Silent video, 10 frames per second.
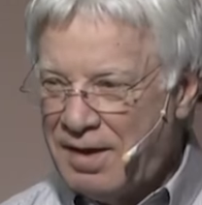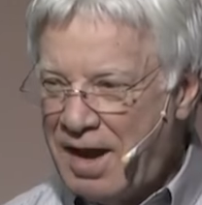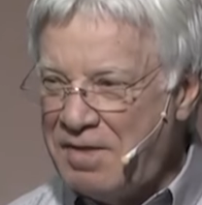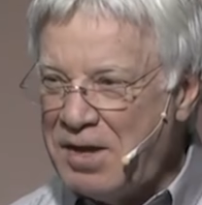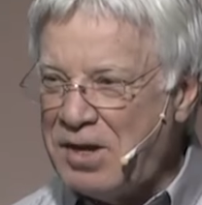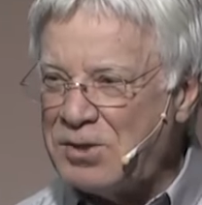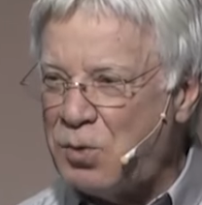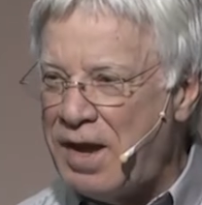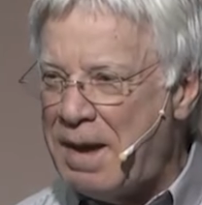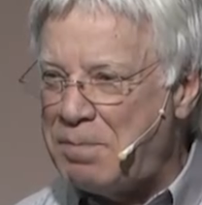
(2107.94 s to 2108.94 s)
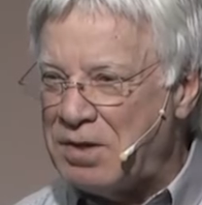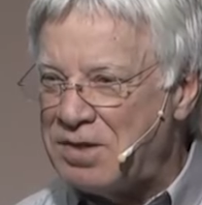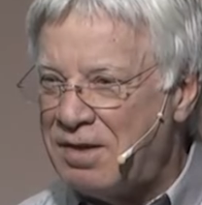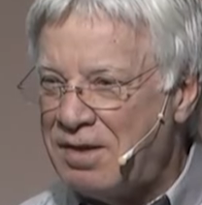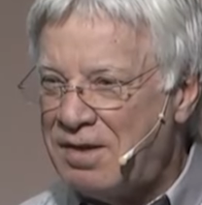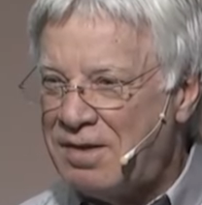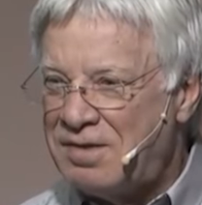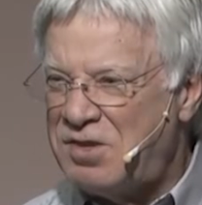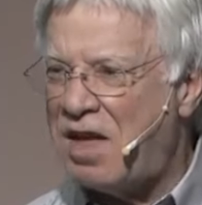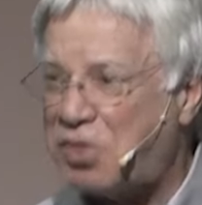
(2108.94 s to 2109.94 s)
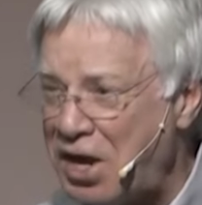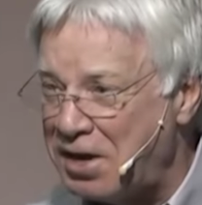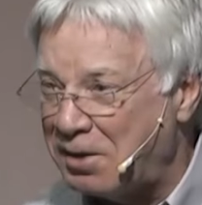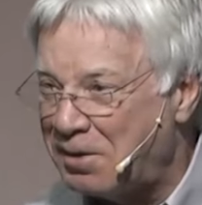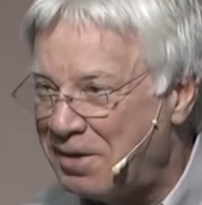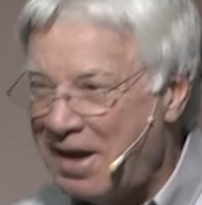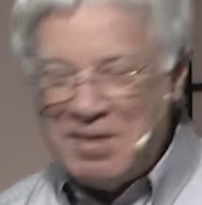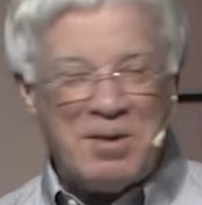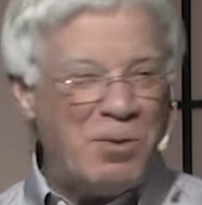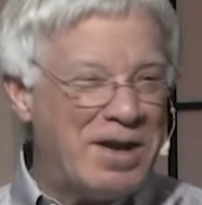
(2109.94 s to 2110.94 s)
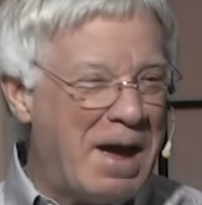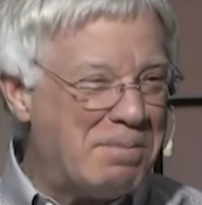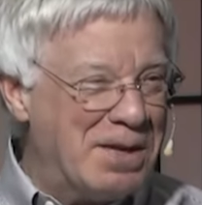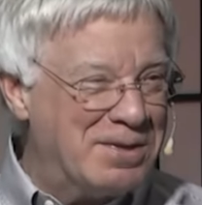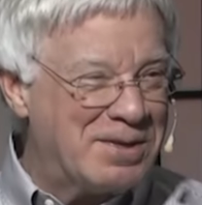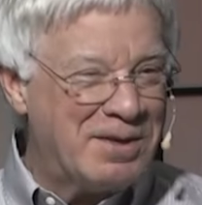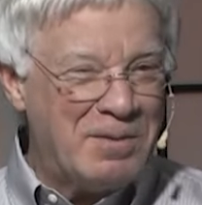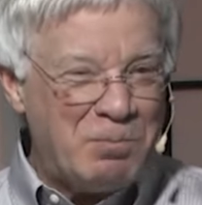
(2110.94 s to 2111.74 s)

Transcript: and then guess what happens? Nothing. And then what happens?